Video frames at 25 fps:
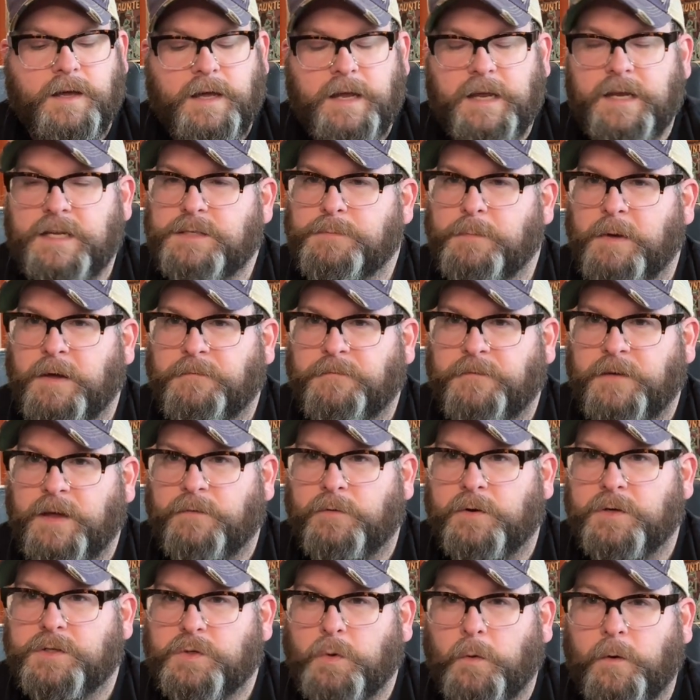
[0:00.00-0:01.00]
It is my
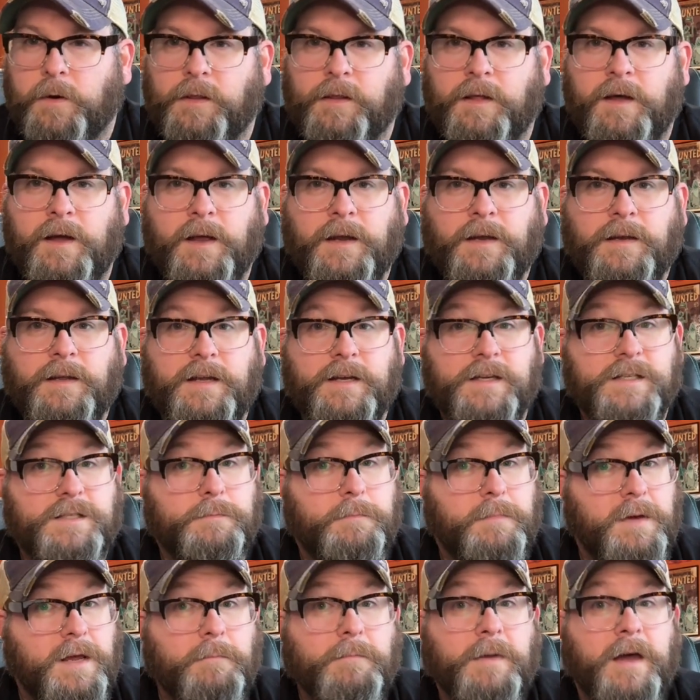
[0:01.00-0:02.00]
favorite toy line. It has
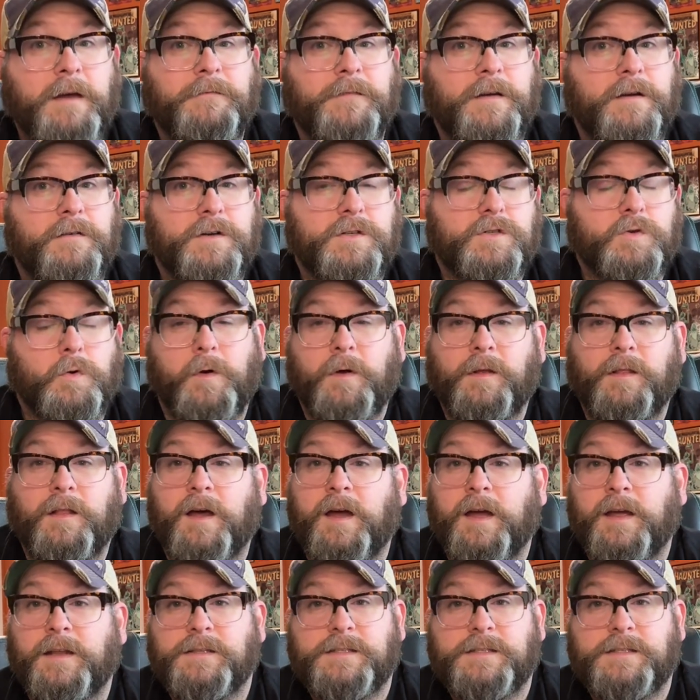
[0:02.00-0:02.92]
been my favorite toy line